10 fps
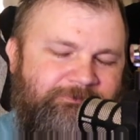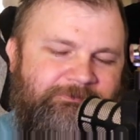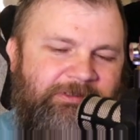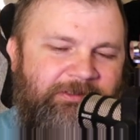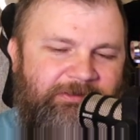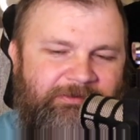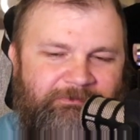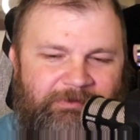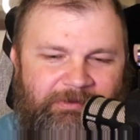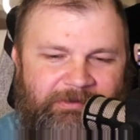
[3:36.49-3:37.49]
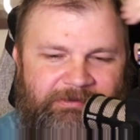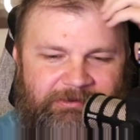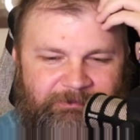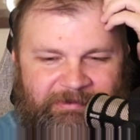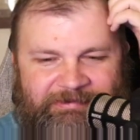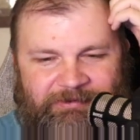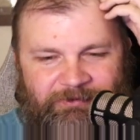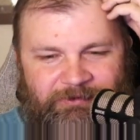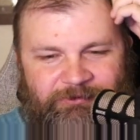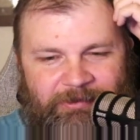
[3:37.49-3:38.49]
You know, like, it's a basic
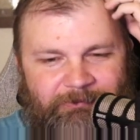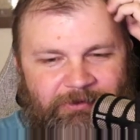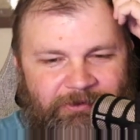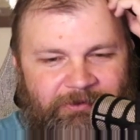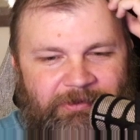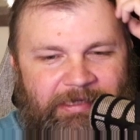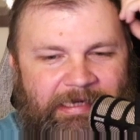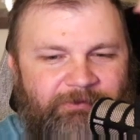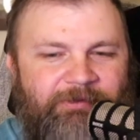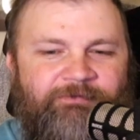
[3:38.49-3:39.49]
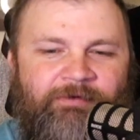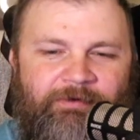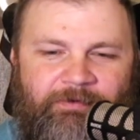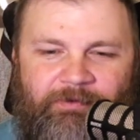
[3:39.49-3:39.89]
early drop card. However,